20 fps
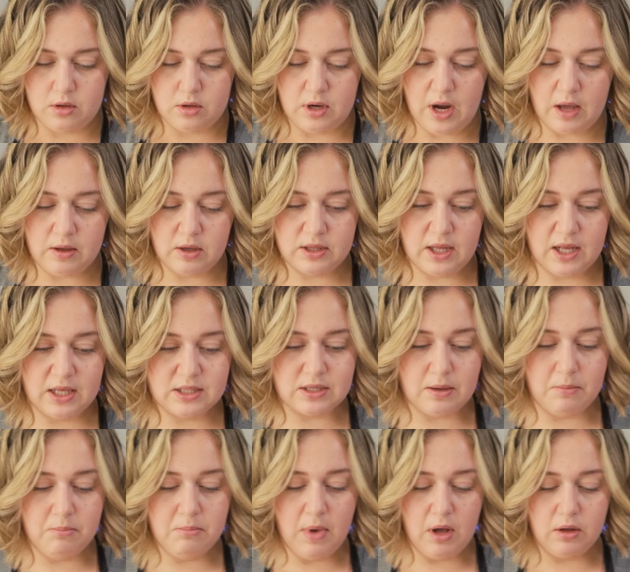Now that that's
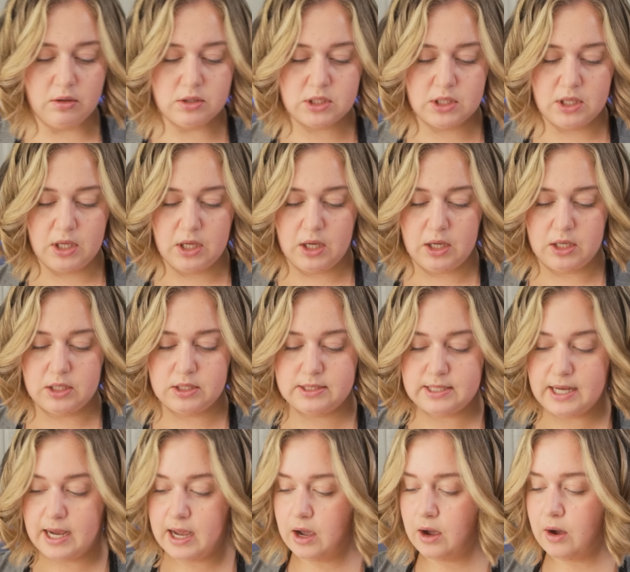melting
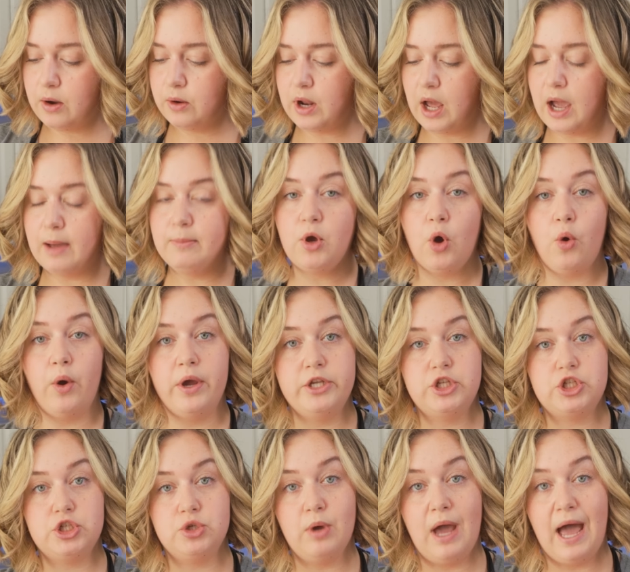down, I'm going
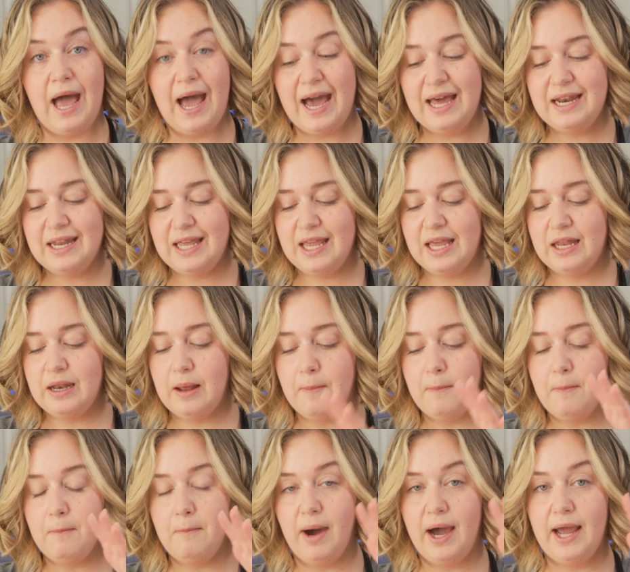to add in
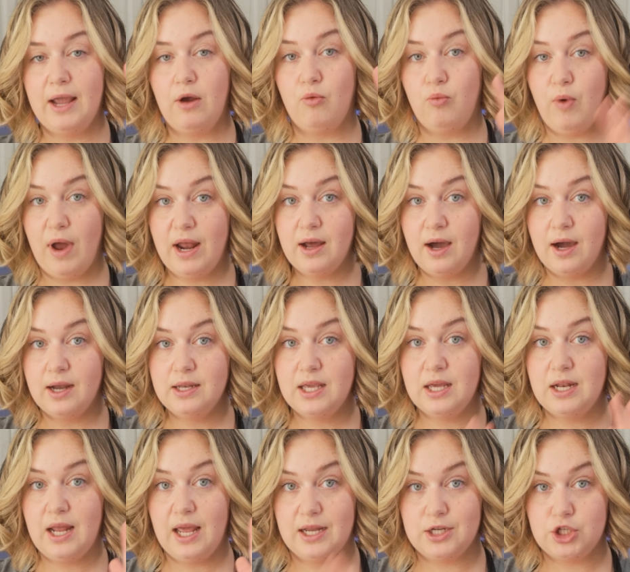my red
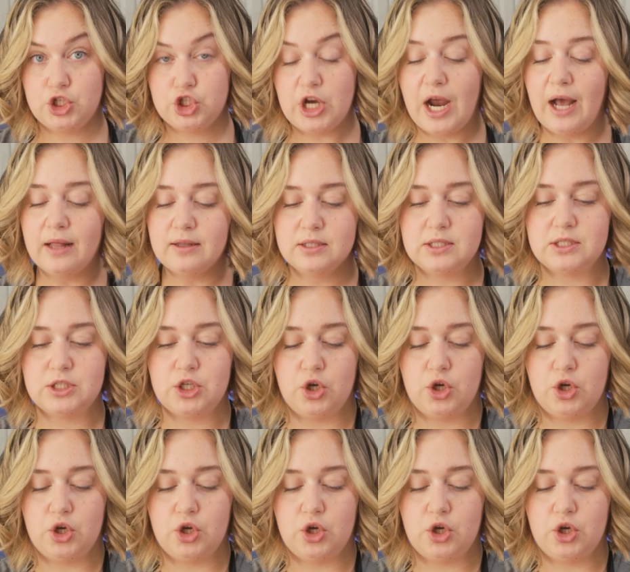onion and shallots